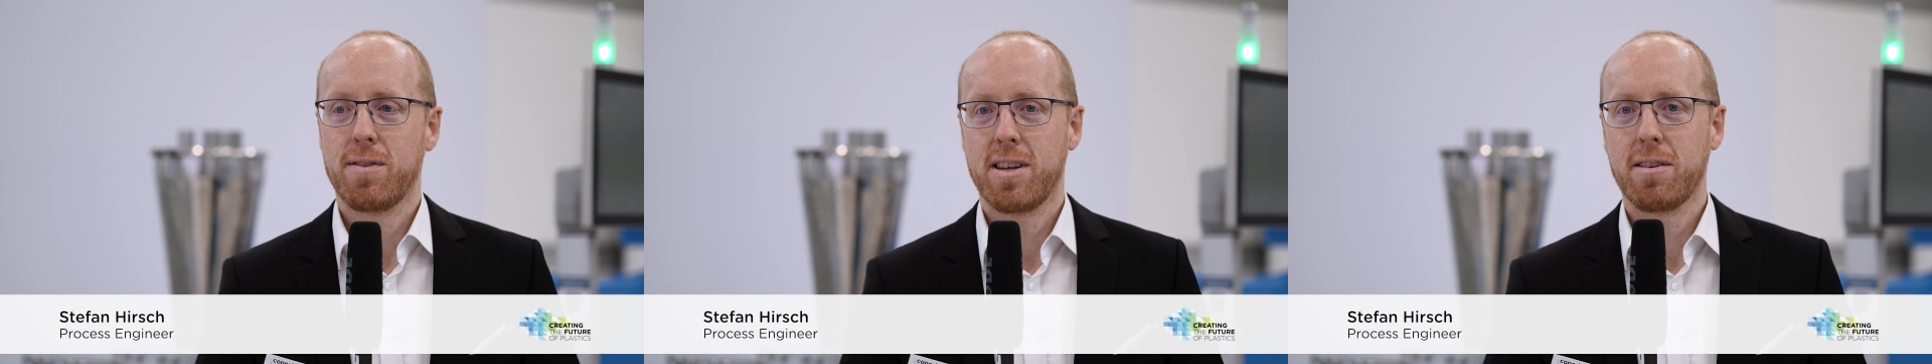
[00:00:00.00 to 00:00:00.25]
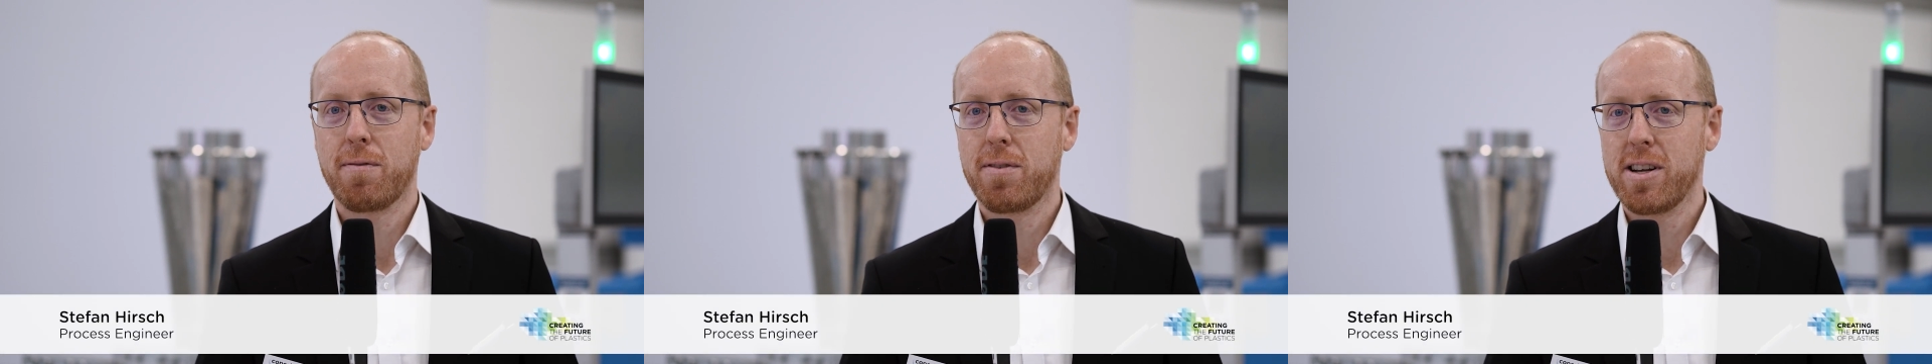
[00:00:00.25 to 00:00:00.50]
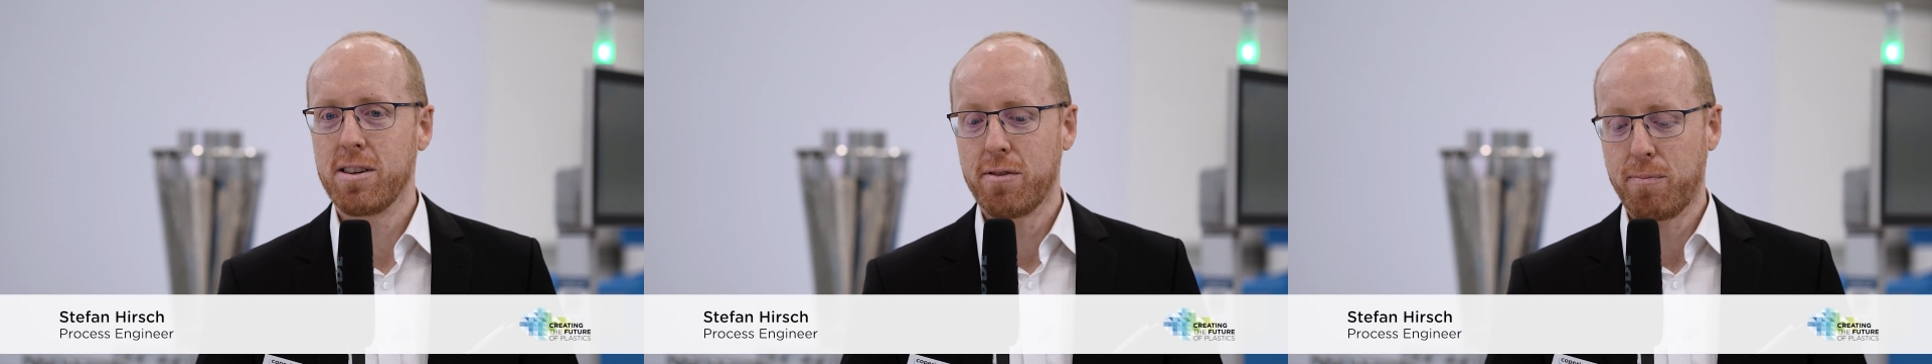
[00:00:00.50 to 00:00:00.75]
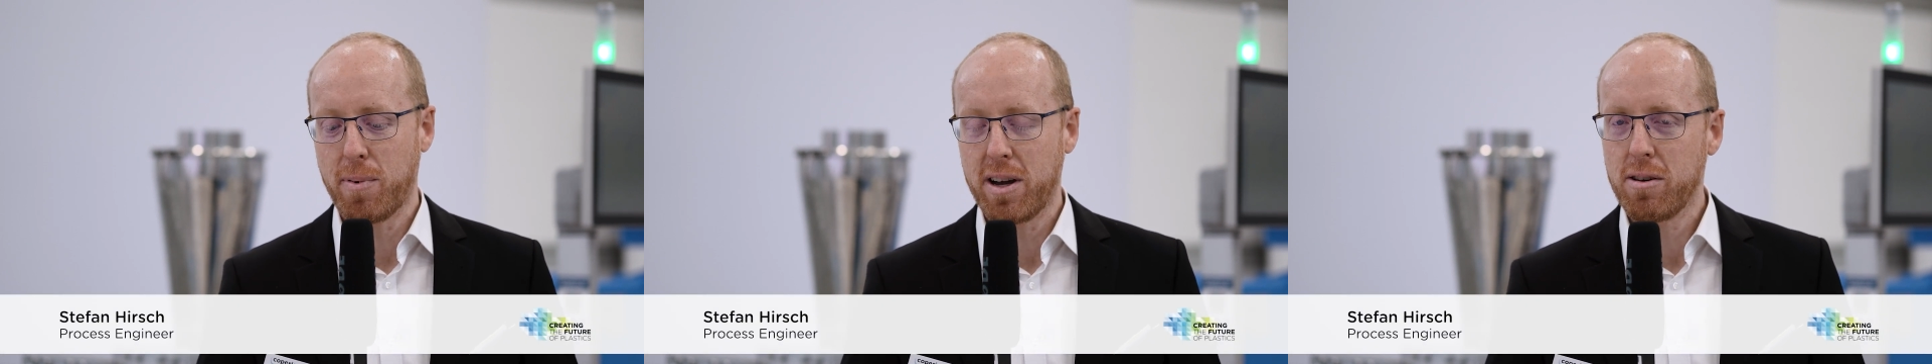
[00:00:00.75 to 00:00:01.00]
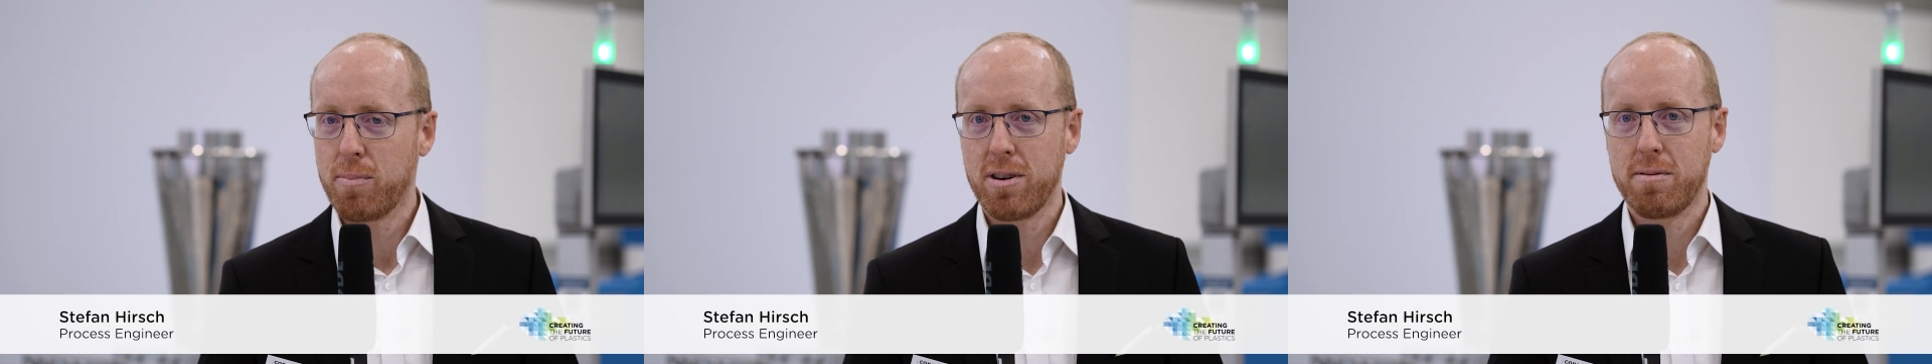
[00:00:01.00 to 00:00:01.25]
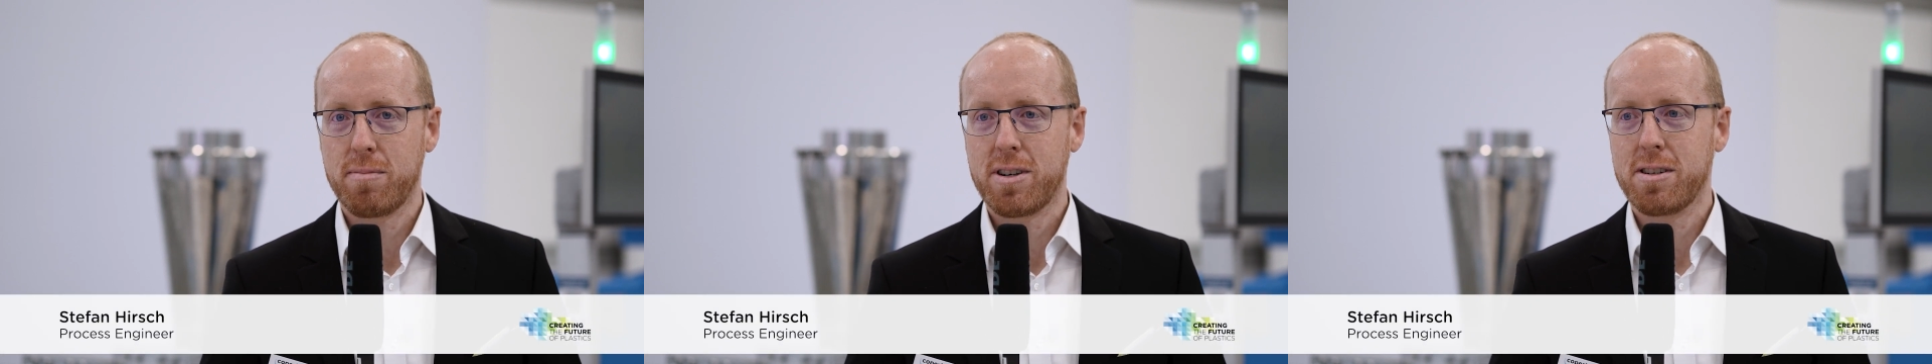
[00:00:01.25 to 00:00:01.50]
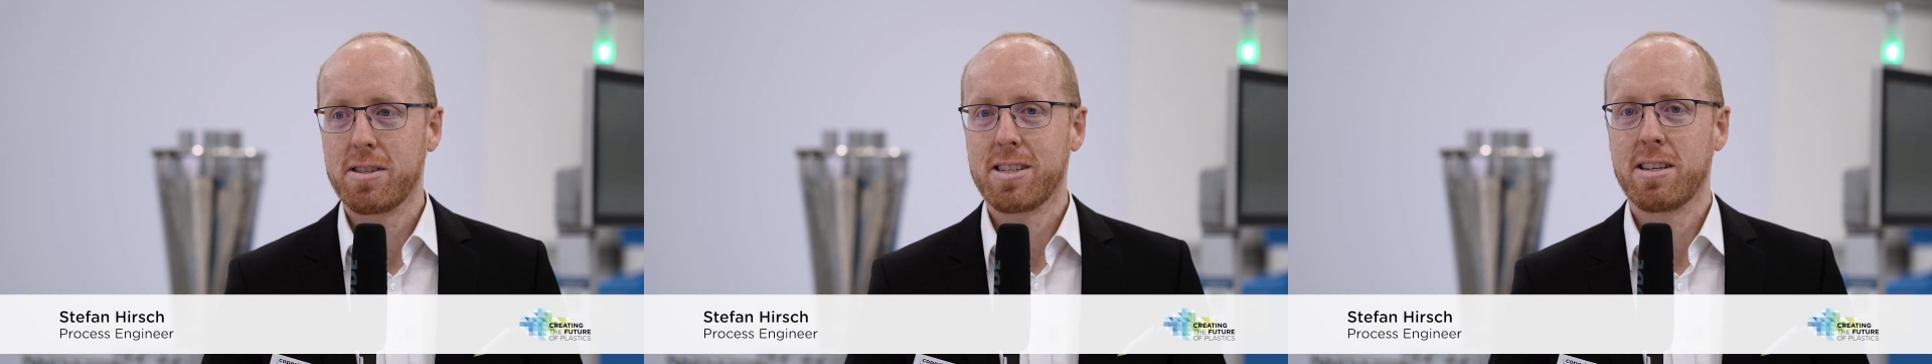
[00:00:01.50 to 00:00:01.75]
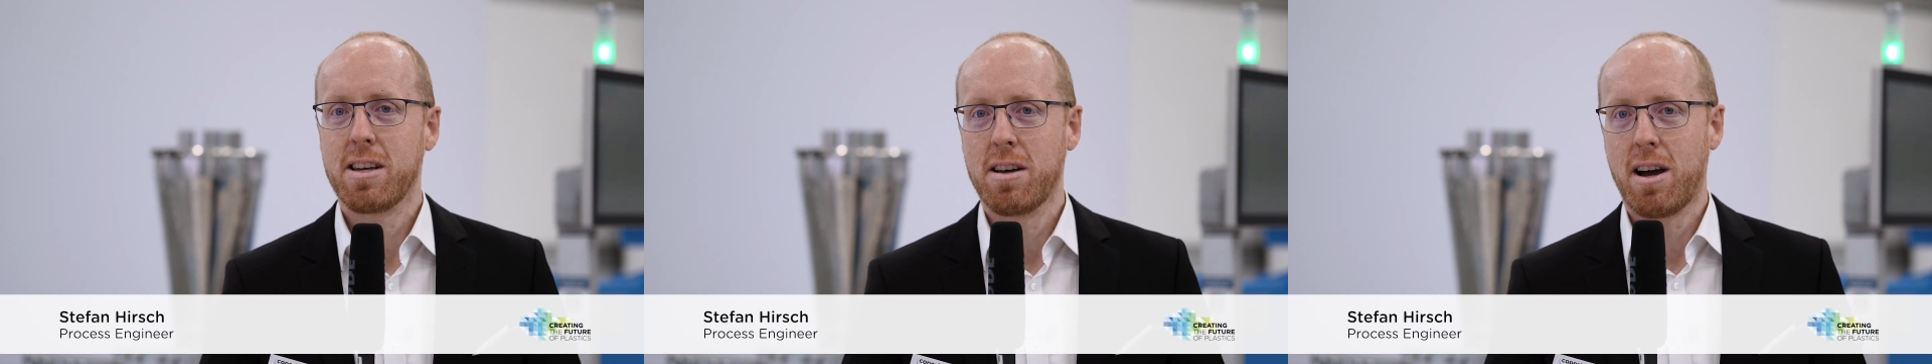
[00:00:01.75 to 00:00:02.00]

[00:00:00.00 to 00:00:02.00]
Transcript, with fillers: In the field of biopolymers,